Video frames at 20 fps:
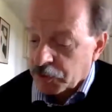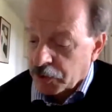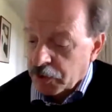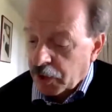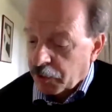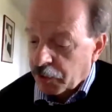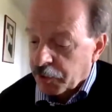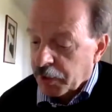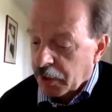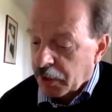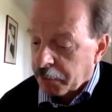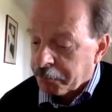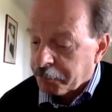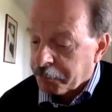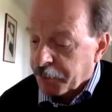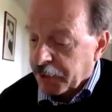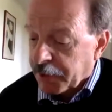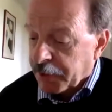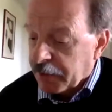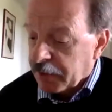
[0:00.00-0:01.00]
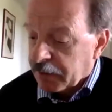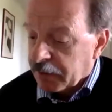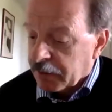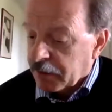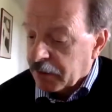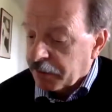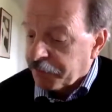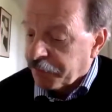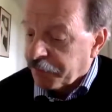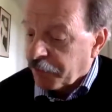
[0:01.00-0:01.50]
Claudia
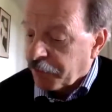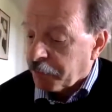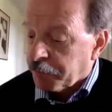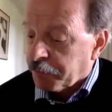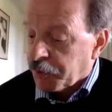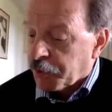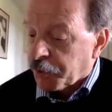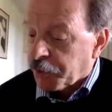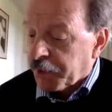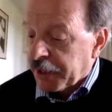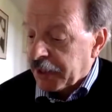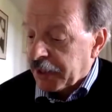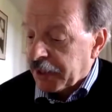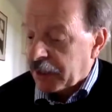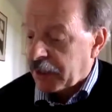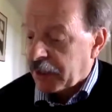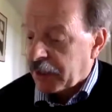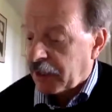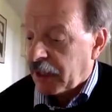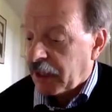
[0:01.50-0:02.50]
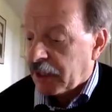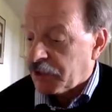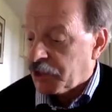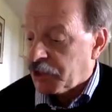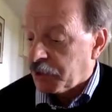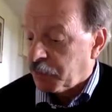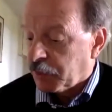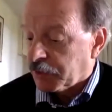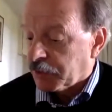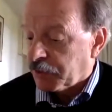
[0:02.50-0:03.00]
Priglinger from Munich, and she
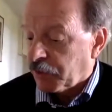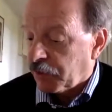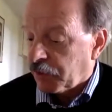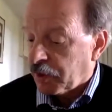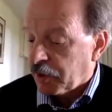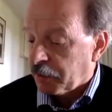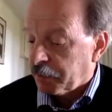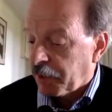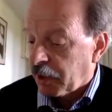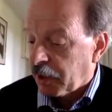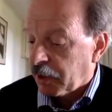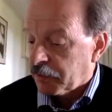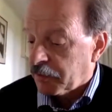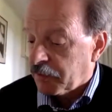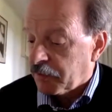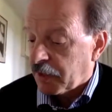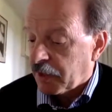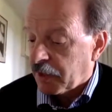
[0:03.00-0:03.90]
will talk about